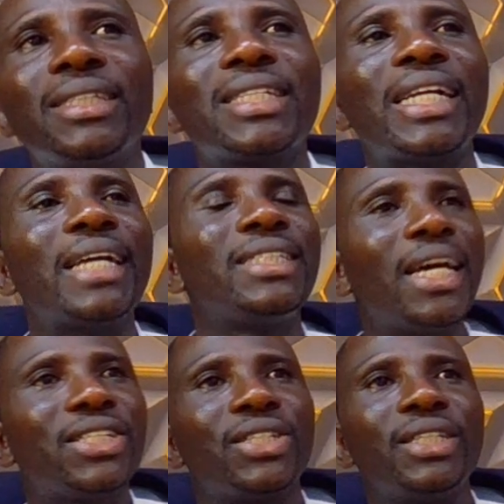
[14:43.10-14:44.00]

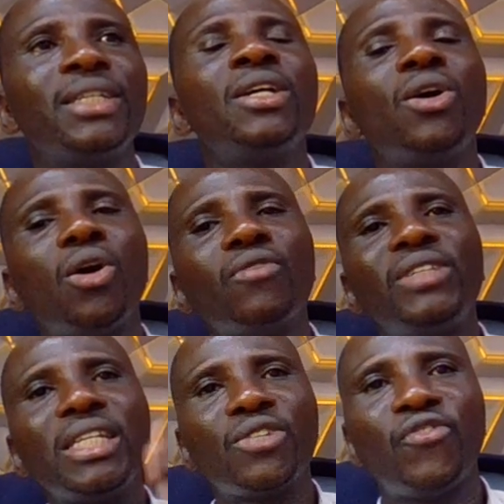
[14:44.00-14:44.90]
trajectory of
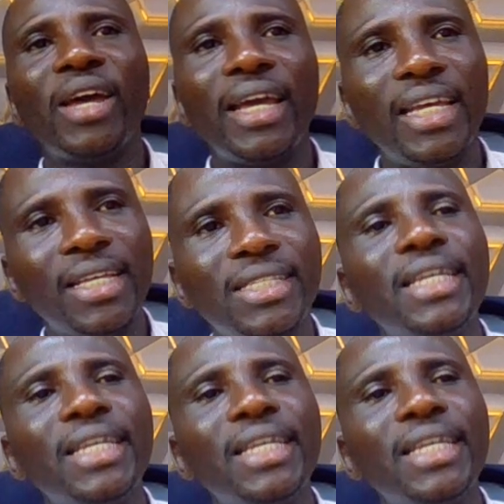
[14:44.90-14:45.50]
this fear? Is